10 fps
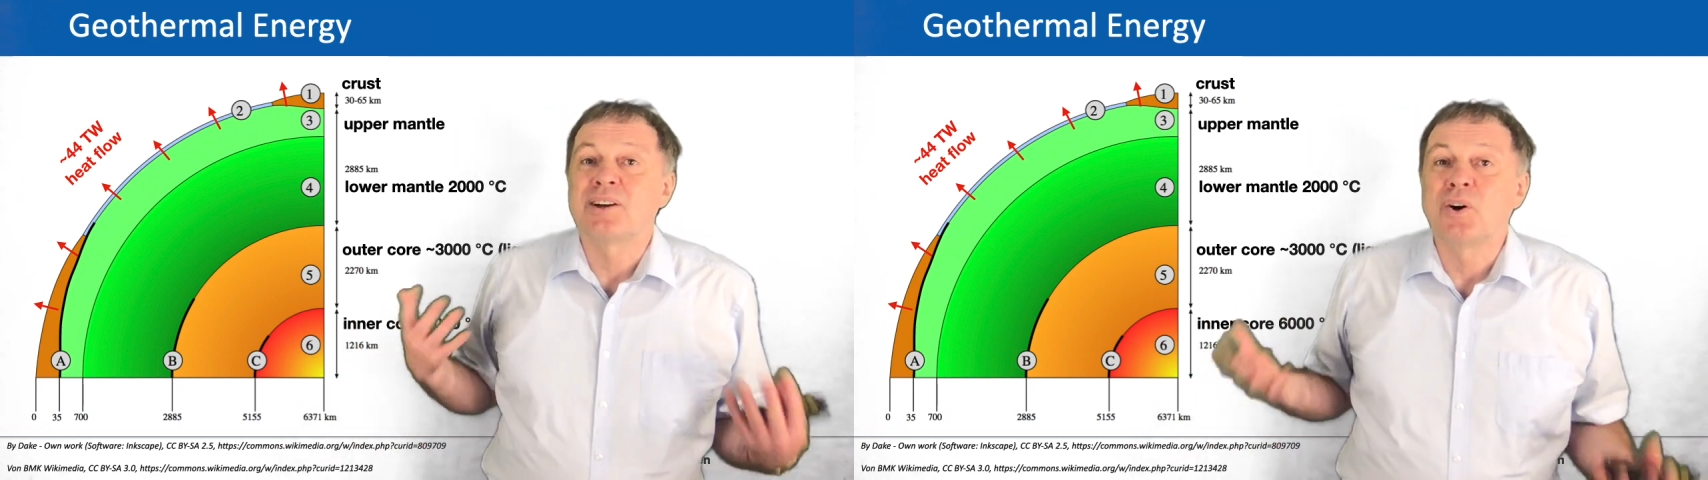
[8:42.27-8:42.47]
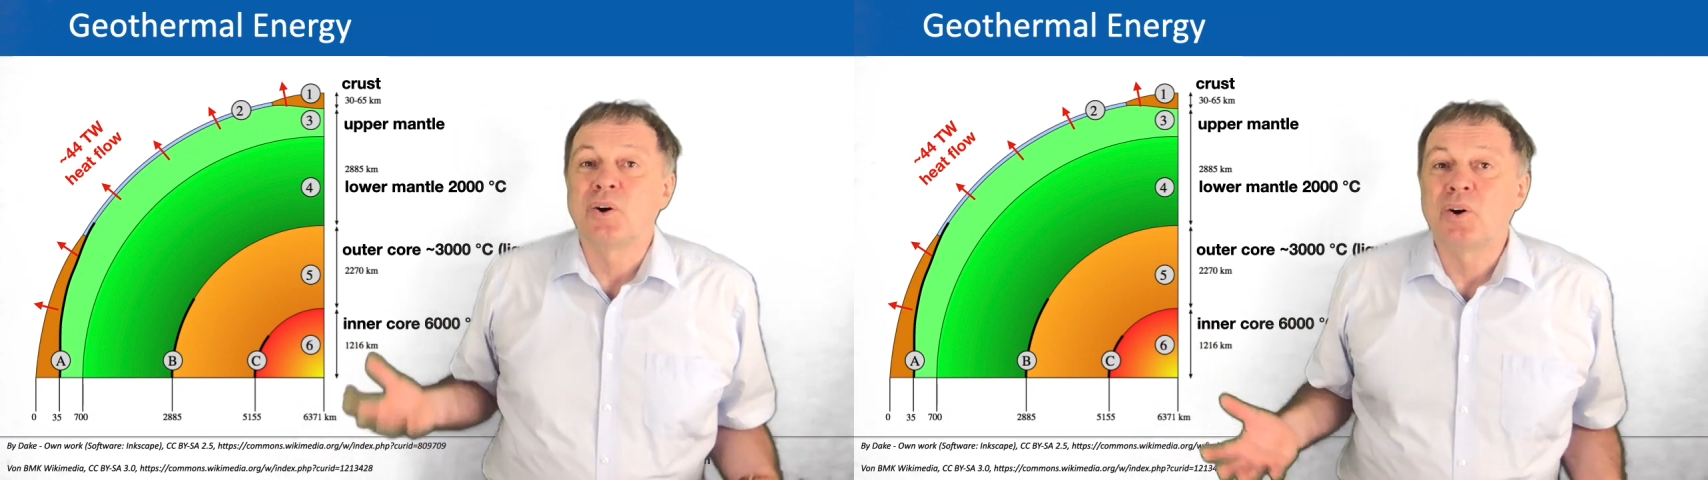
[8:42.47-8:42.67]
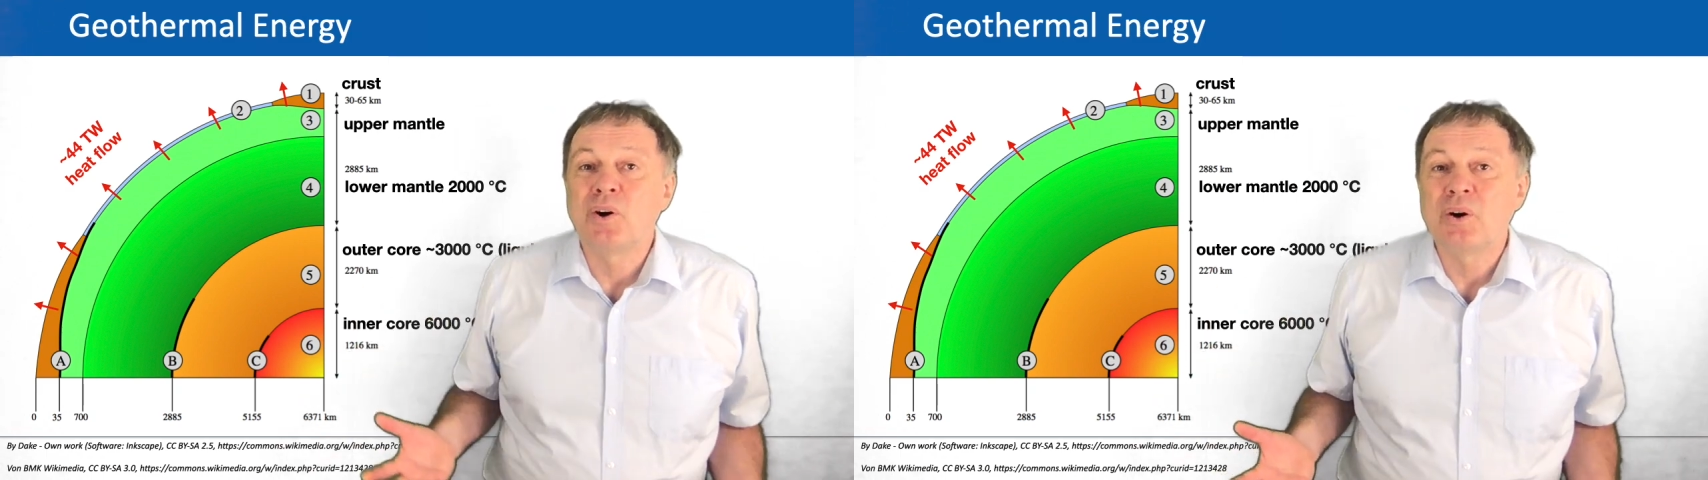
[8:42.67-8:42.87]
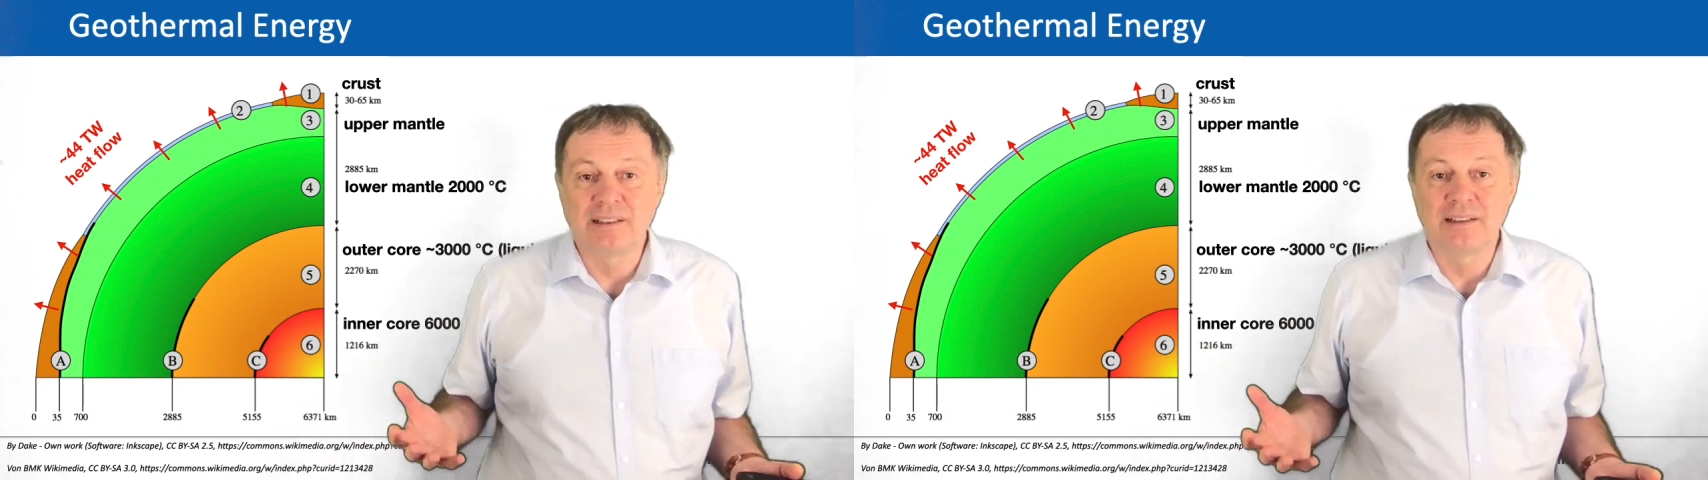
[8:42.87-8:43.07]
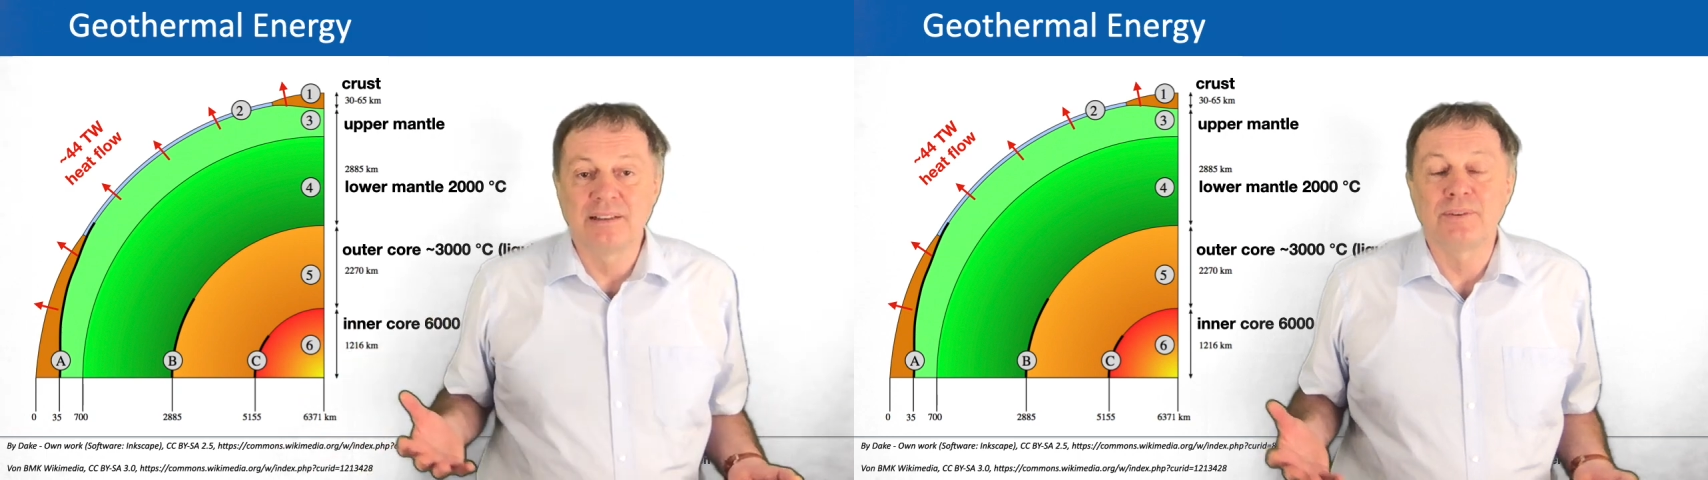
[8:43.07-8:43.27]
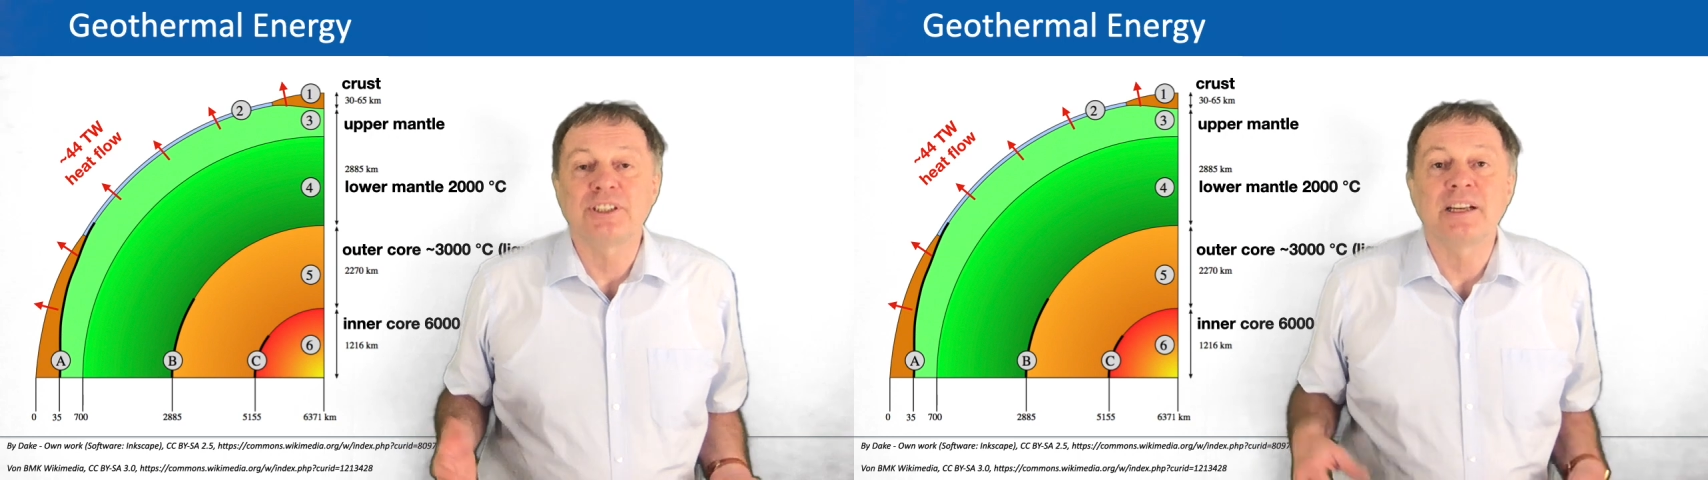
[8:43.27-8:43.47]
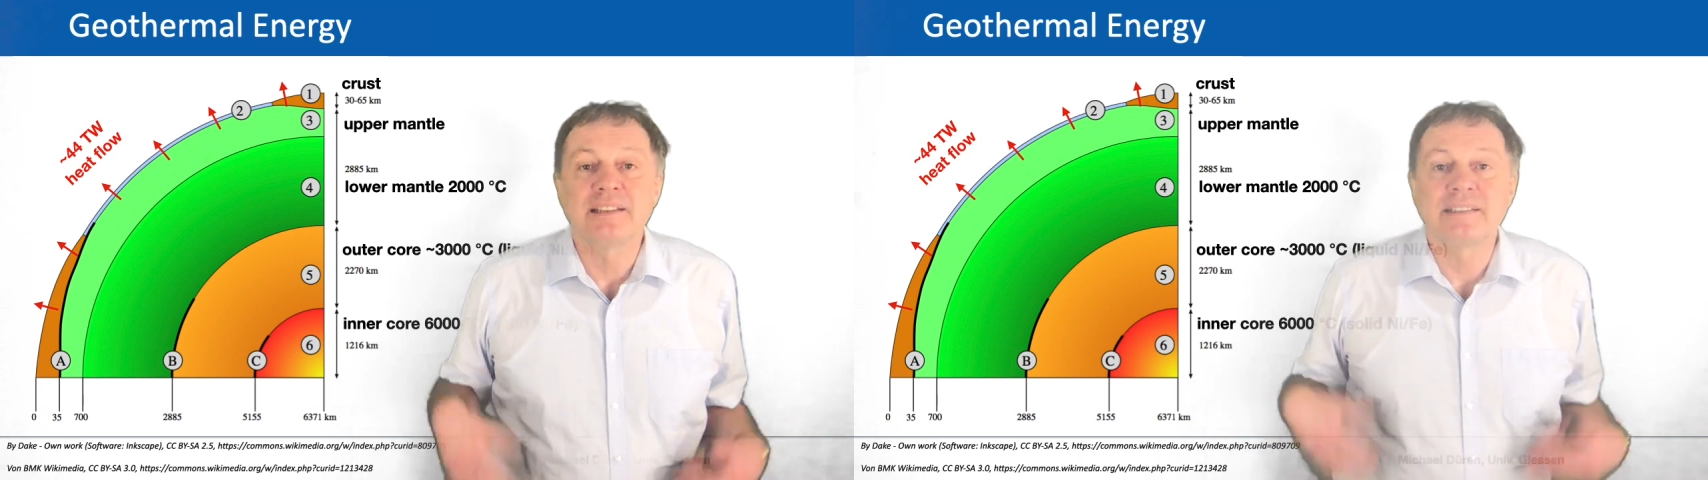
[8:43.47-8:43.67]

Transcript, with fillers: core which has